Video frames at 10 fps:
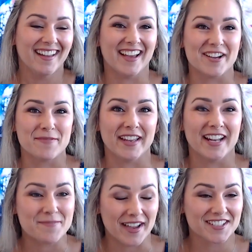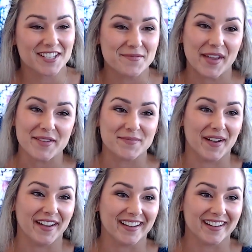And I actually met
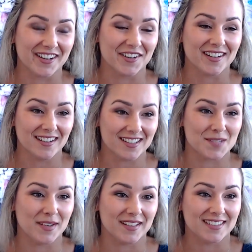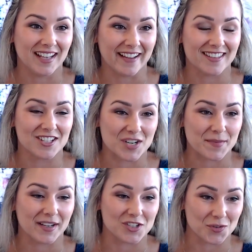my current husband at the gym
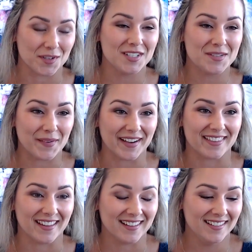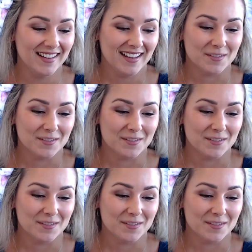I joined back then.